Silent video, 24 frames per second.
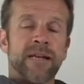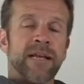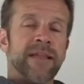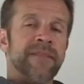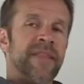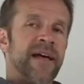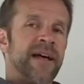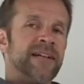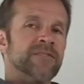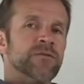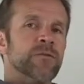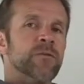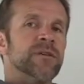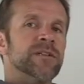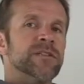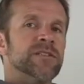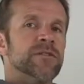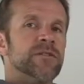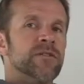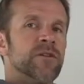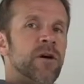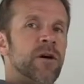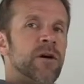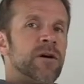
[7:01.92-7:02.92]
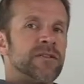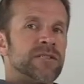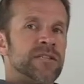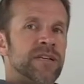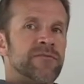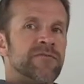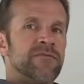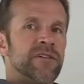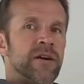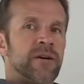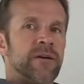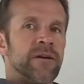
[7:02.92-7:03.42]
and that's going to cause a
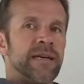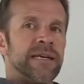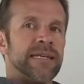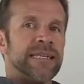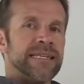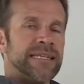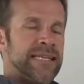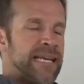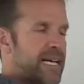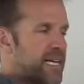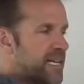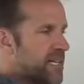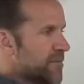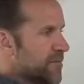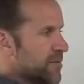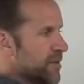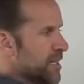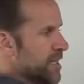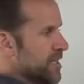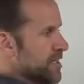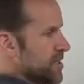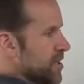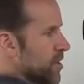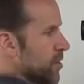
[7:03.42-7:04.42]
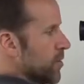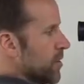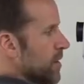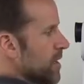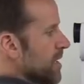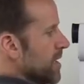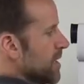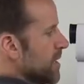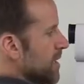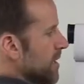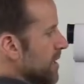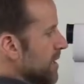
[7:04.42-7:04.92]
very negative leak. So
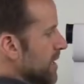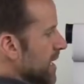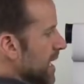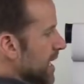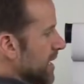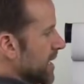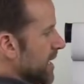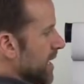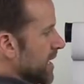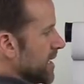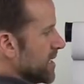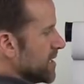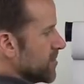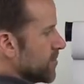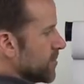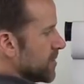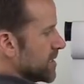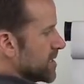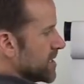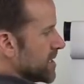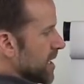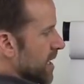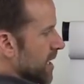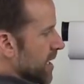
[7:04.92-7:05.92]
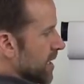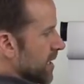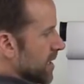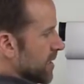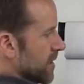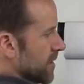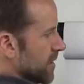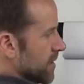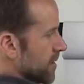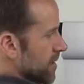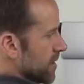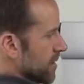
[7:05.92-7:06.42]
in that case, we'd say
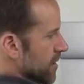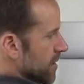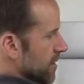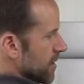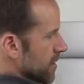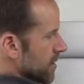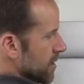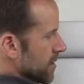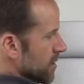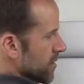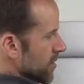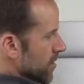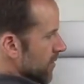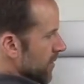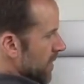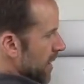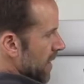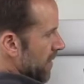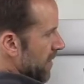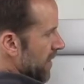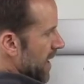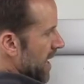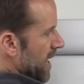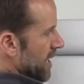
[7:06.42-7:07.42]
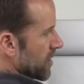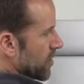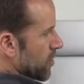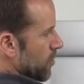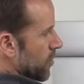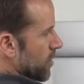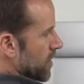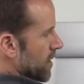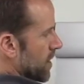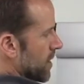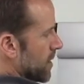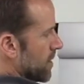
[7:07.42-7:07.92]
you've got that
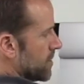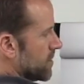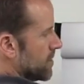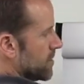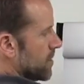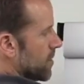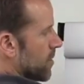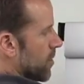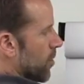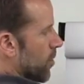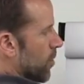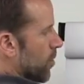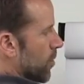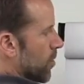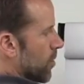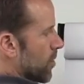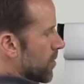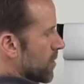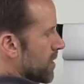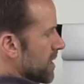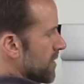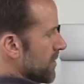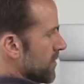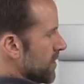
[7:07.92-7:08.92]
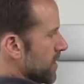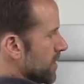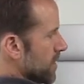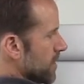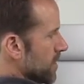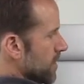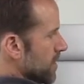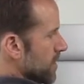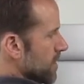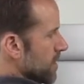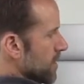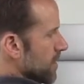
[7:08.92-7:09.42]
going on, or even
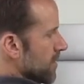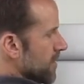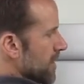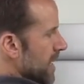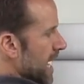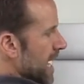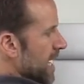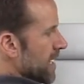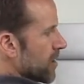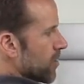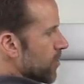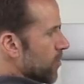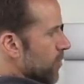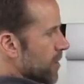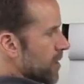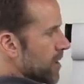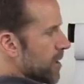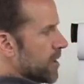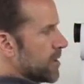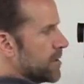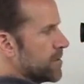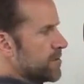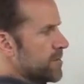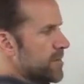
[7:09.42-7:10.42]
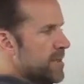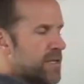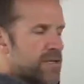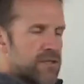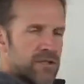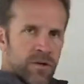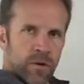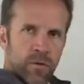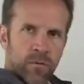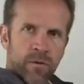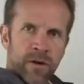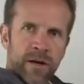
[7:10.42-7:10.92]
that going on.
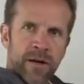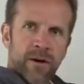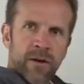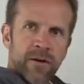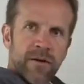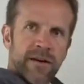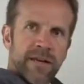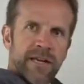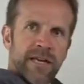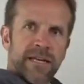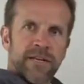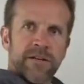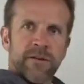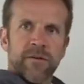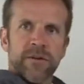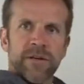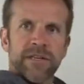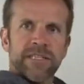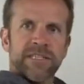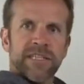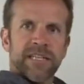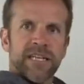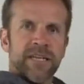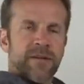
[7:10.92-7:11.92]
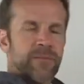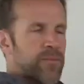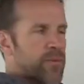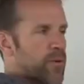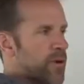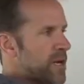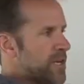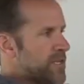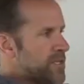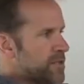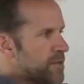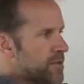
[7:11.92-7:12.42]
So we are increasing in
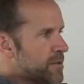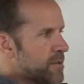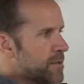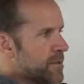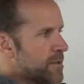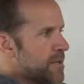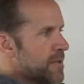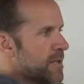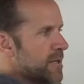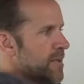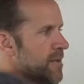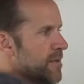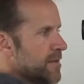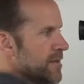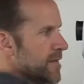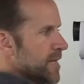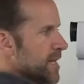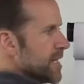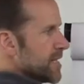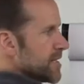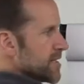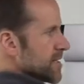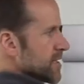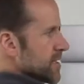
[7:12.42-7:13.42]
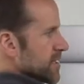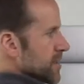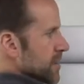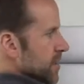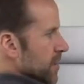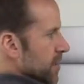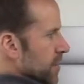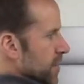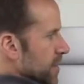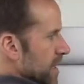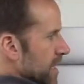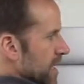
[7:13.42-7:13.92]
pressure. This is going
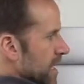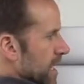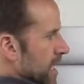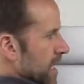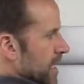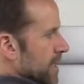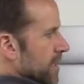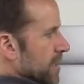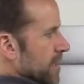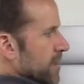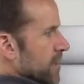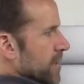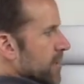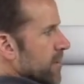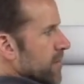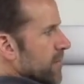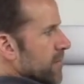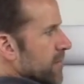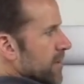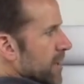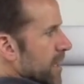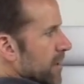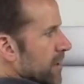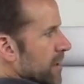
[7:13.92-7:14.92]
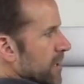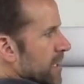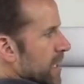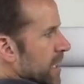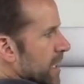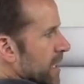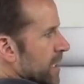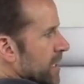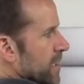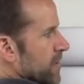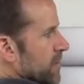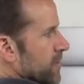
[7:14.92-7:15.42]
to be a very
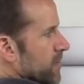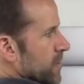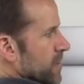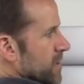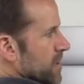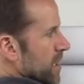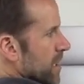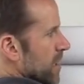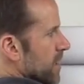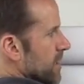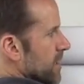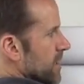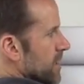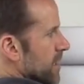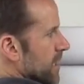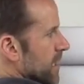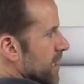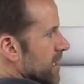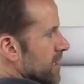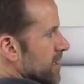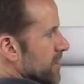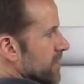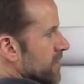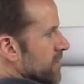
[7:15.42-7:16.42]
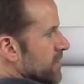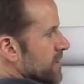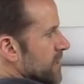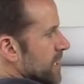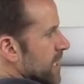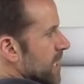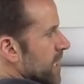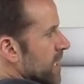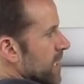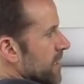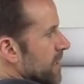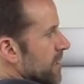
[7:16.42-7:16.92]
negative. We're talking negative
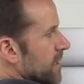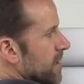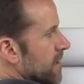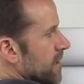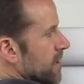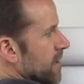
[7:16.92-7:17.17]
10